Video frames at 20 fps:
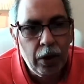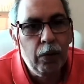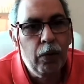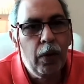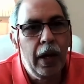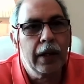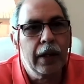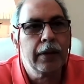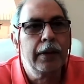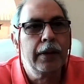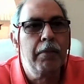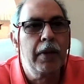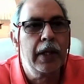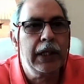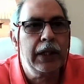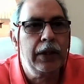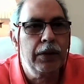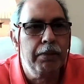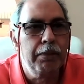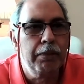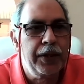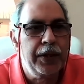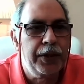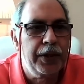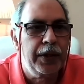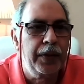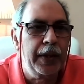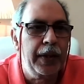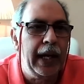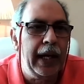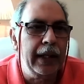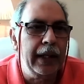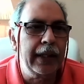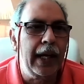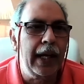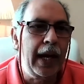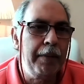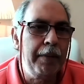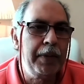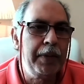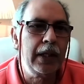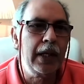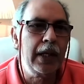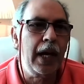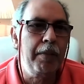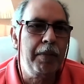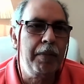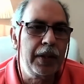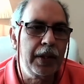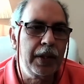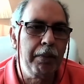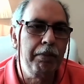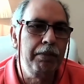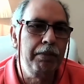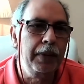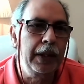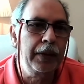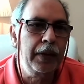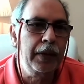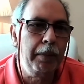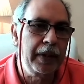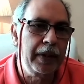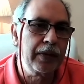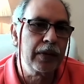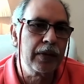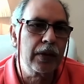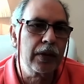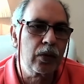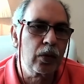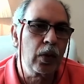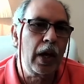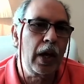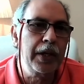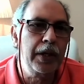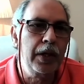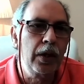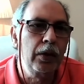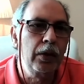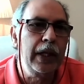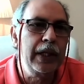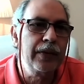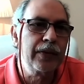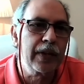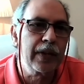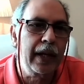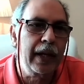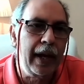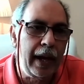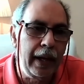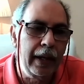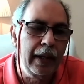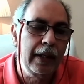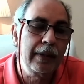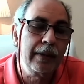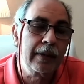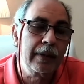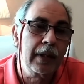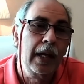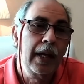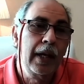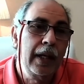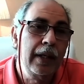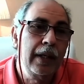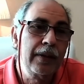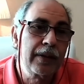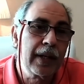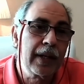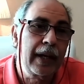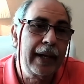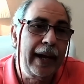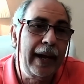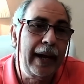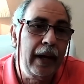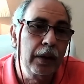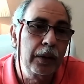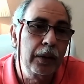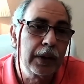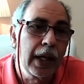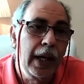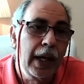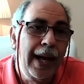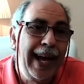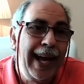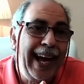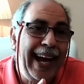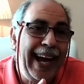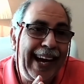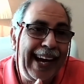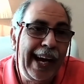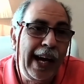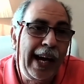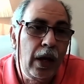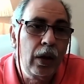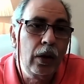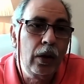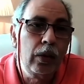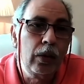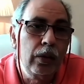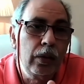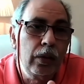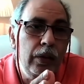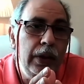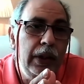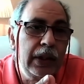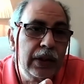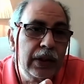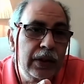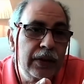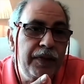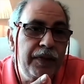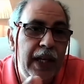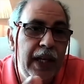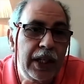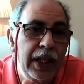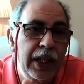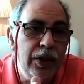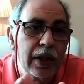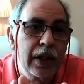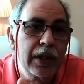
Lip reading: what, Money, you mentioned that. I mean, I'm in the business, so I know inside out how this financial